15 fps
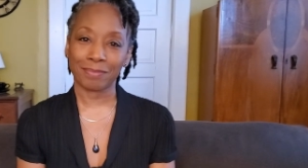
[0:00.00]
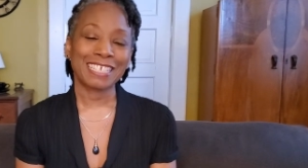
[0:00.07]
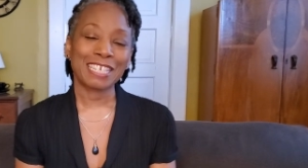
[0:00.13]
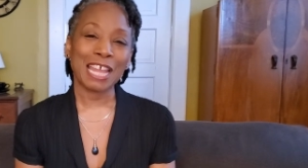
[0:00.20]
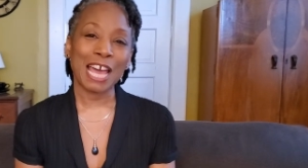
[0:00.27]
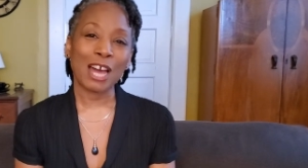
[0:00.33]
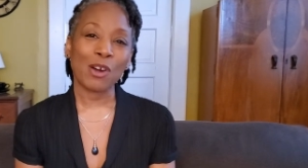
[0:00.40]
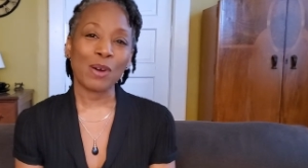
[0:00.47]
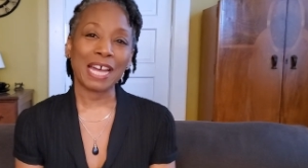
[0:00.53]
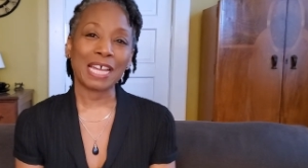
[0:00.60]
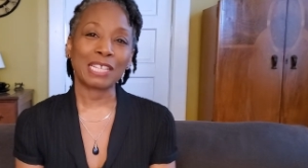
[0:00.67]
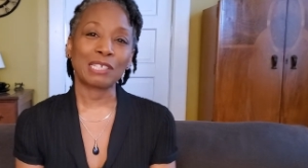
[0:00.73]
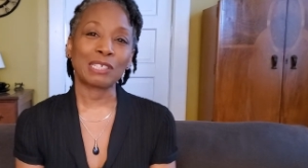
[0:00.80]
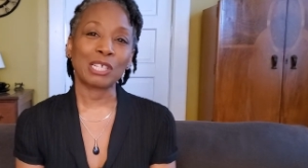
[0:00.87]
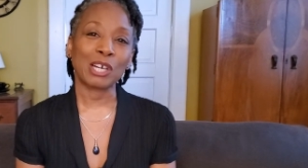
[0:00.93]
Now,
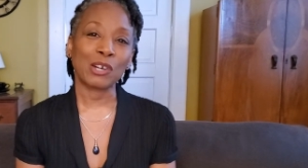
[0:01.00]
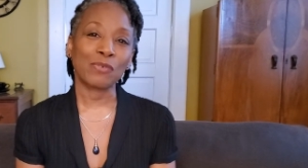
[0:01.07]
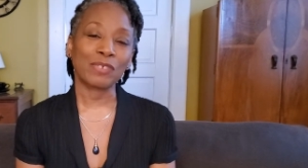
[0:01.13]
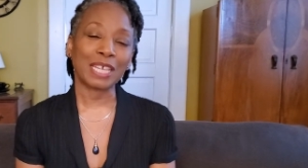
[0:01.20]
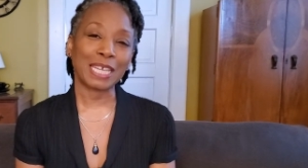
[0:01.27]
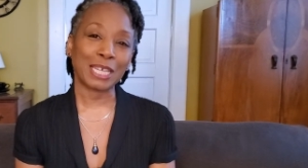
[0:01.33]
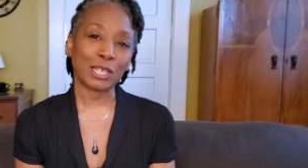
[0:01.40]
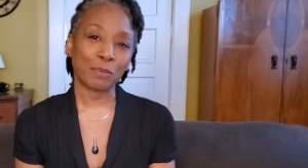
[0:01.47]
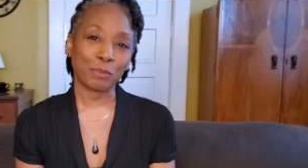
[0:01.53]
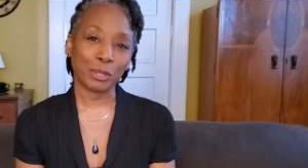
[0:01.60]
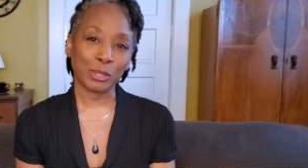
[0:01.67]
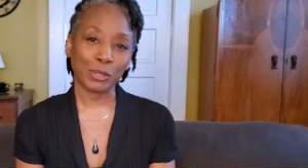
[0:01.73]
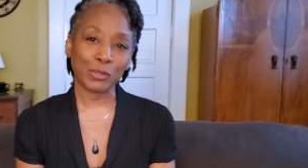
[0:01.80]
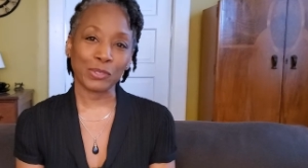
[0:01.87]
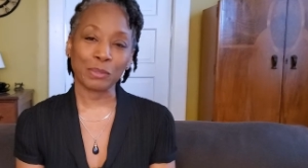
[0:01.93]
I love
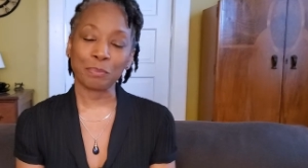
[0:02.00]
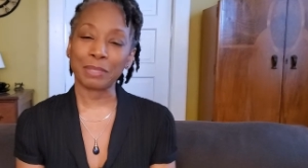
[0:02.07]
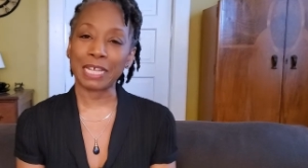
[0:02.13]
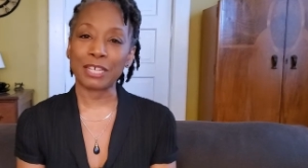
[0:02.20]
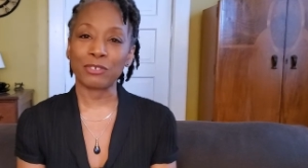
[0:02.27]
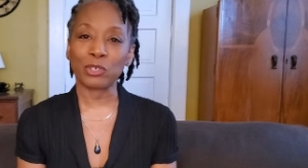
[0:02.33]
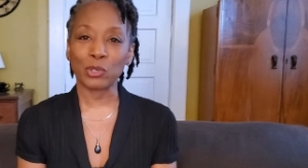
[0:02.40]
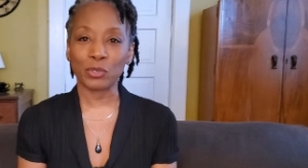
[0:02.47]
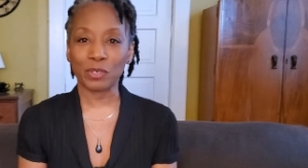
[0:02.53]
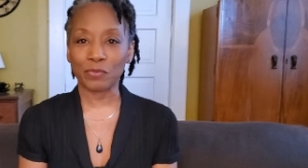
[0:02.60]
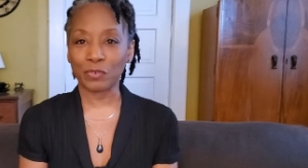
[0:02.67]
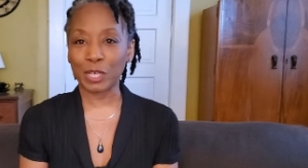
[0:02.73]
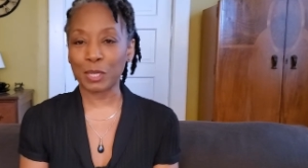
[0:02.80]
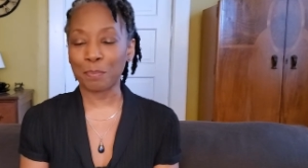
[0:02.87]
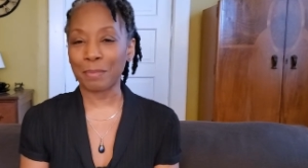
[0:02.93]
animals, but I don't
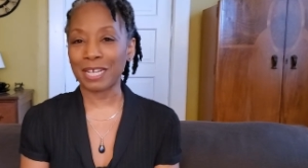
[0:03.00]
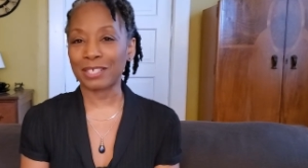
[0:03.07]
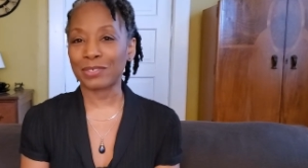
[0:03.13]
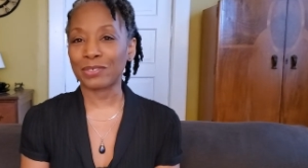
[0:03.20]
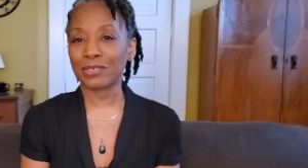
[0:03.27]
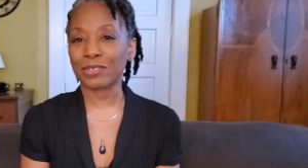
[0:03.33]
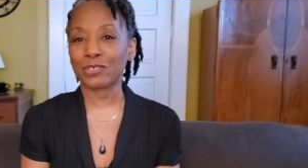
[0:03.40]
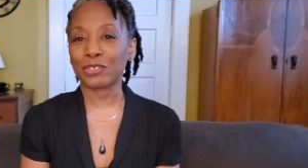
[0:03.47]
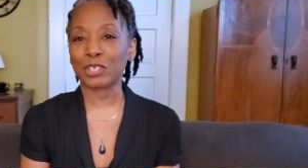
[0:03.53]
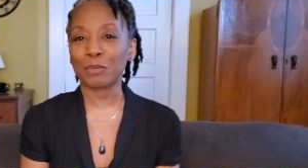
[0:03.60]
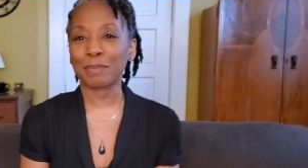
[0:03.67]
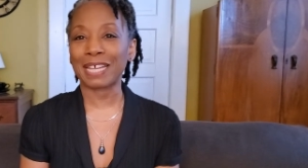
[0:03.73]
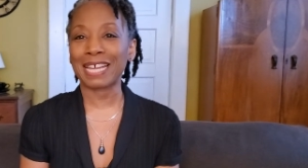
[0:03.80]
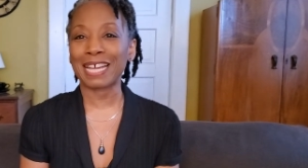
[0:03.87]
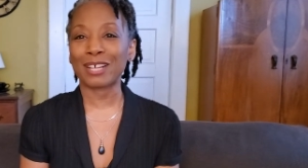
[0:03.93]
invite mice to share
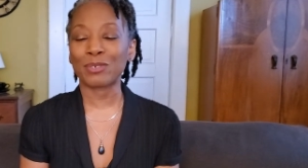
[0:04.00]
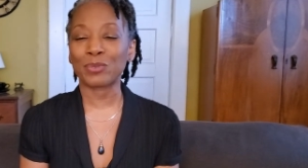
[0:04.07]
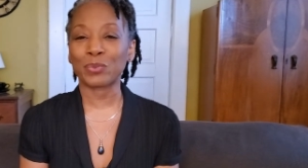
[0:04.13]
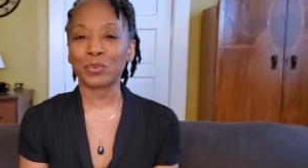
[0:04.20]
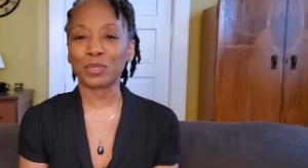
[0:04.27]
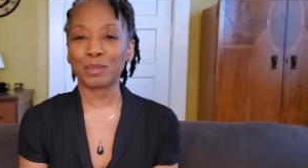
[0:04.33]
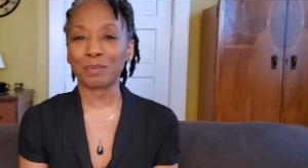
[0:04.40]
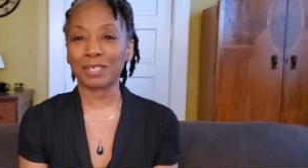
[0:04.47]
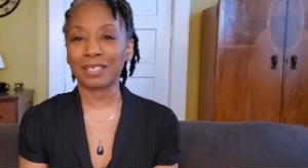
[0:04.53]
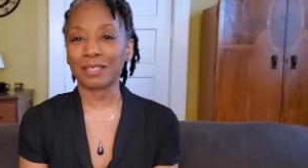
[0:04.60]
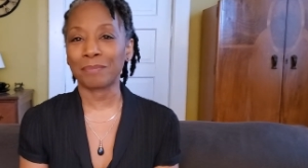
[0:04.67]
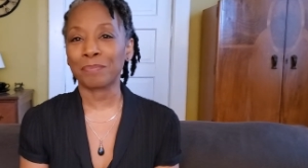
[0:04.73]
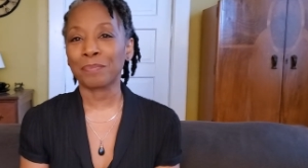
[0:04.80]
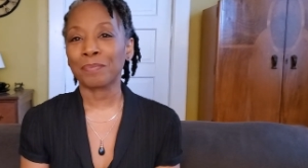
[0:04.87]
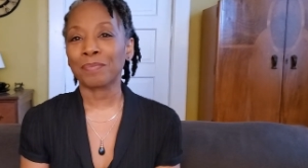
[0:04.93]
my house with me.
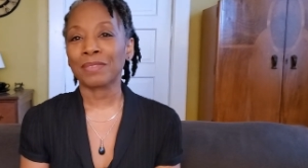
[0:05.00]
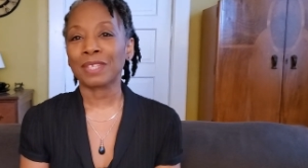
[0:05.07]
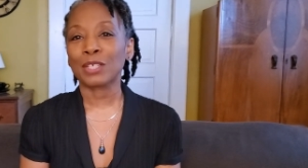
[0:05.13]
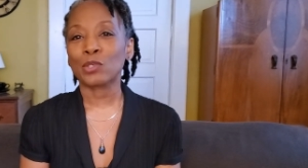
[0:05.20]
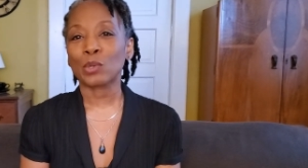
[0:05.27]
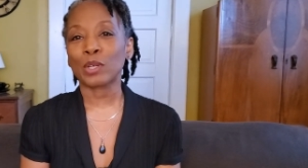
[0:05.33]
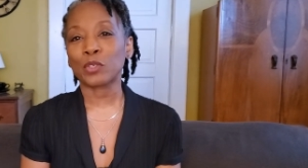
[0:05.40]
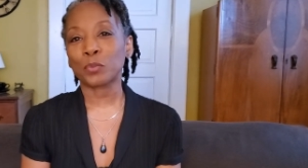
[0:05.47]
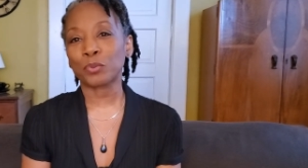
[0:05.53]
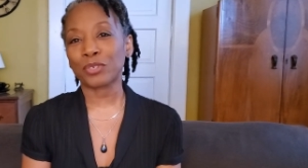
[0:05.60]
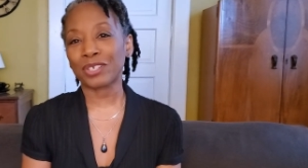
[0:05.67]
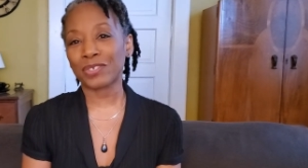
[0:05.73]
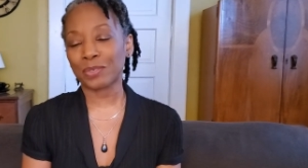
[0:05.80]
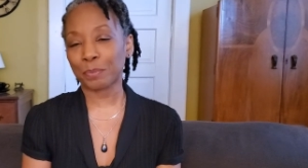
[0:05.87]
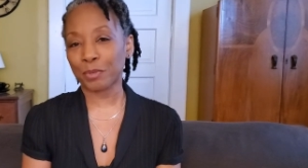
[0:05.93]
So I was pretty
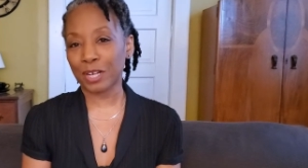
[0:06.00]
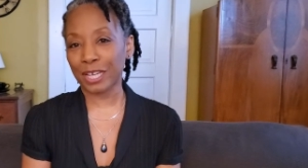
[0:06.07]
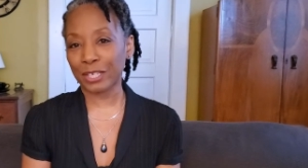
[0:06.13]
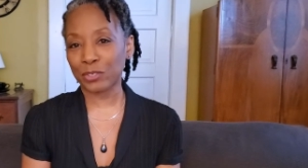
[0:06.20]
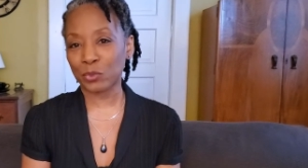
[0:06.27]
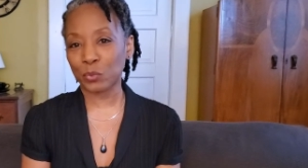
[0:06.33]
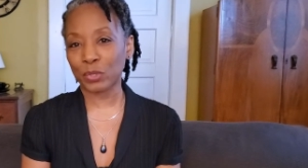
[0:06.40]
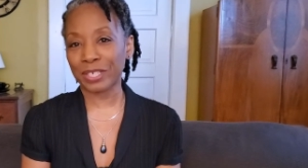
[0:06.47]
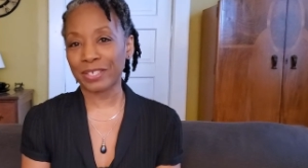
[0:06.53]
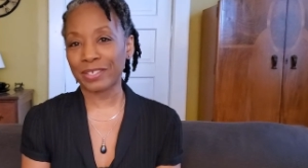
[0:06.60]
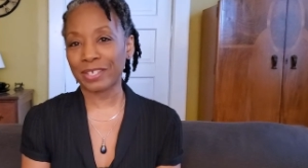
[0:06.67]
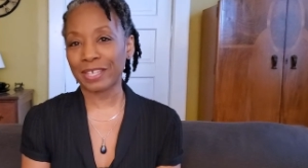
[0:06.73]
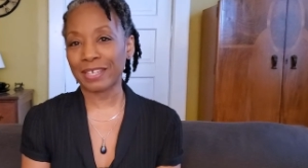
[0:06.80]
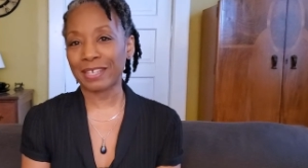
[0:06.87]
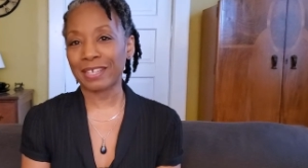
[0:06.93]
surprised one
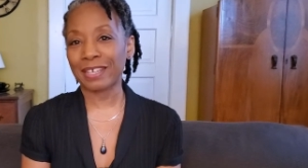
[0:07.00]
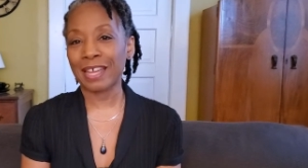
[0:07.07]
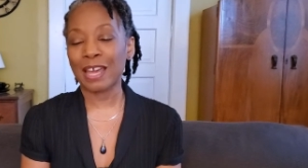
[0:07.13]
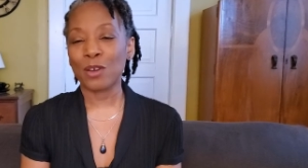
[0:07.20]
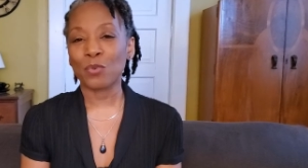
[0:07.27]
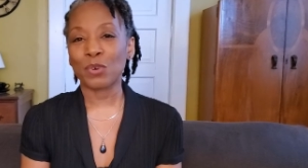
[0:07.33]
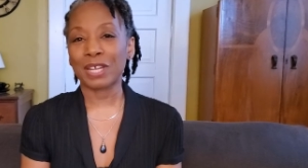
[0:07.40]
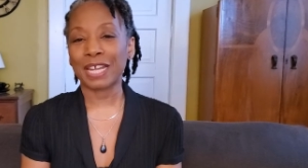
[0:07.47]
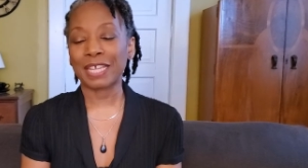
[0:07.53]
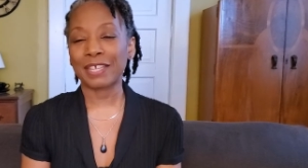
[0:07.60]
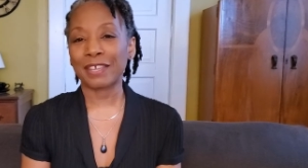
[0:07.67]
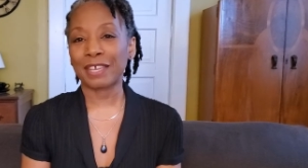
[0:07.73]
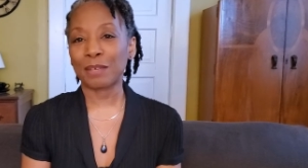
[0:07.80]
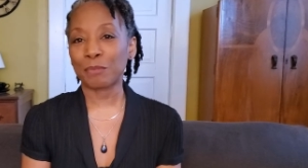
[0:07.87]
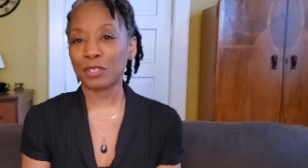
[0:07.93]
day when I
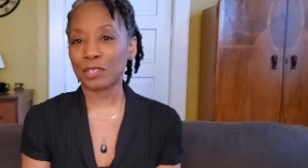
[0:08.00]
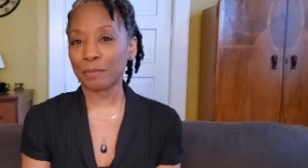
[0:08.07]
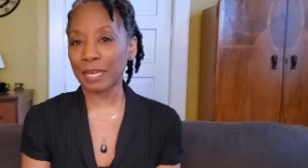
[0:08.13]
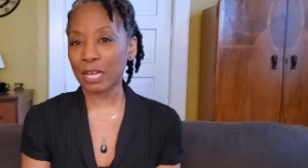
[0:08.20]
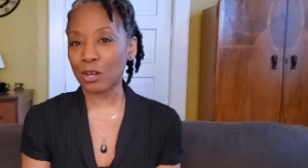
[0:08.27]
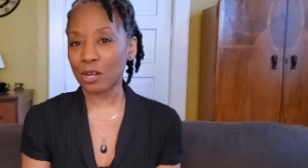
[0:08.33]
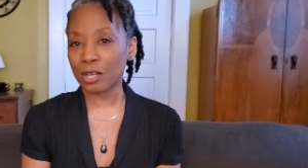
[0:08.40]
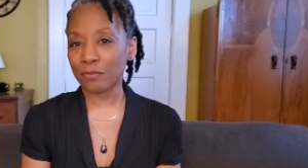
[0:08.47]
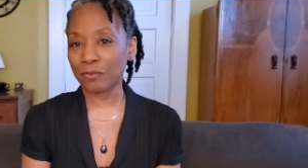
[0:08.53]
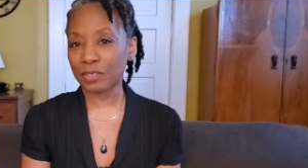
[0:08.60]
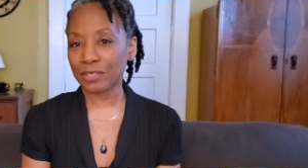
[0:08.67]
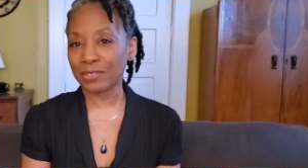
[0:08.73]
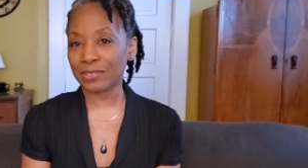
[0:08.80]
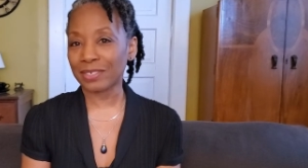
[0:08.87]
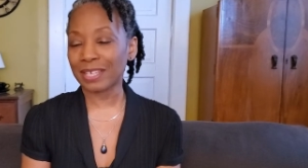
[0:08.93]
came into my
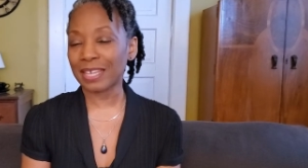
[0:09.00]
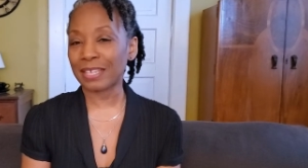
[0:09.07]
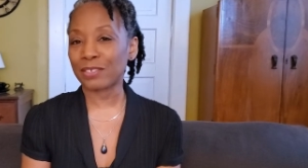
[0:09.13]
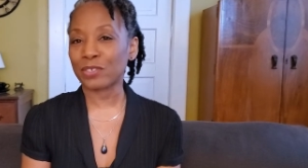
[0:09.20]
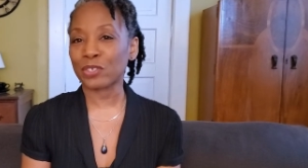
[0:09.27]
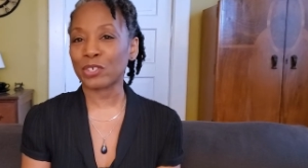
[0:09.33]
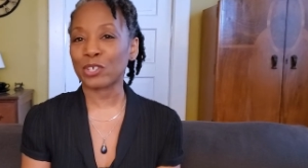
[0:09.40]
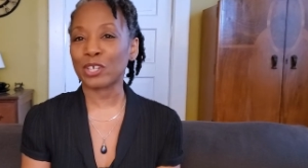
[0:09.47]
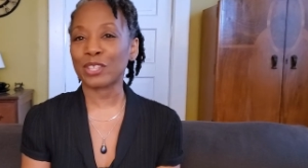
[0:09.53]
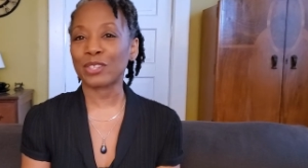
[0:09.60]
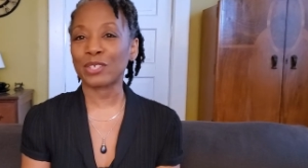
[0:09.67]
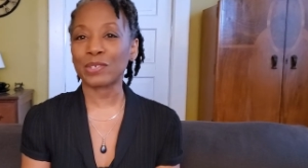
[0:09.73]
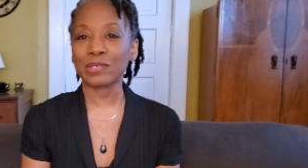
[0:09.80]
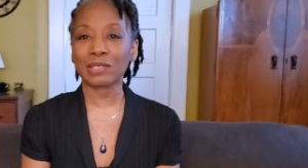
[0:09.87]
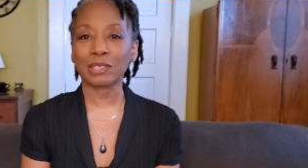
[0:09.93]
office and saw
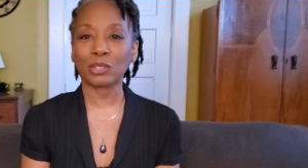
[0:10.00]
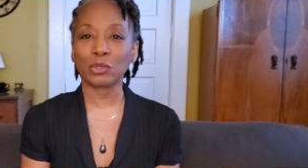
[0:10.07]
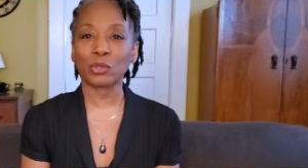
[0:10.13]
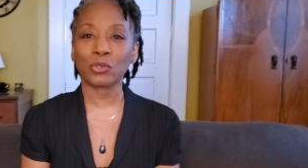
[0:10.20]
this little